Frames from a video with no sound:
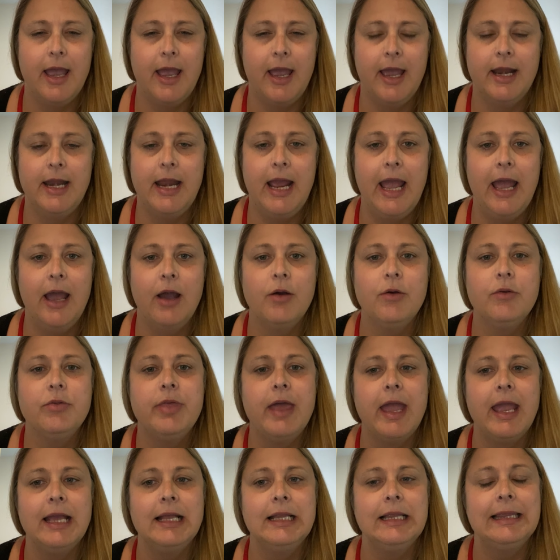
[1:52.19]
and how
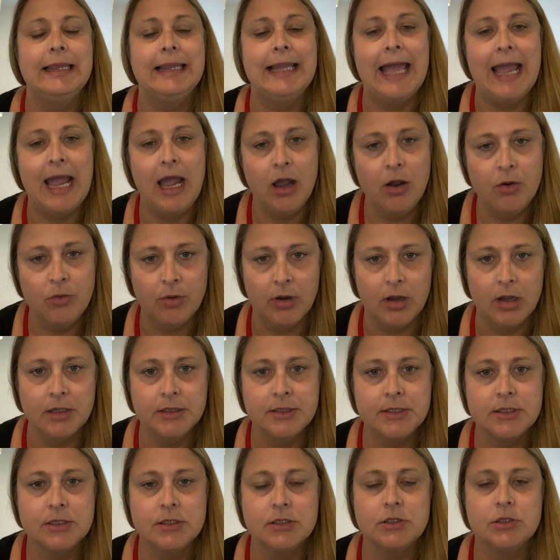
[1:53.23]
they allow
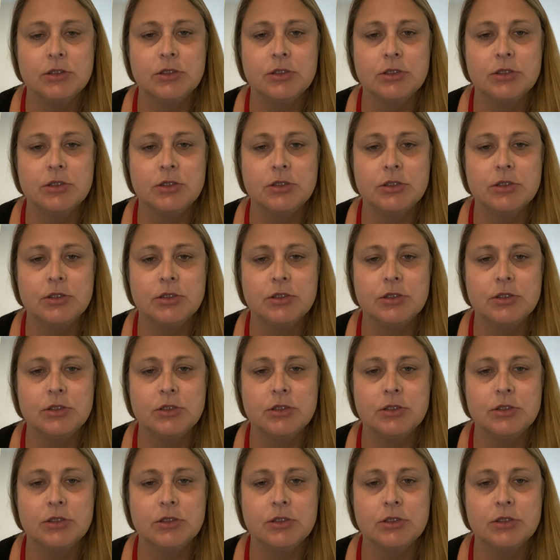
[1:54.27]
us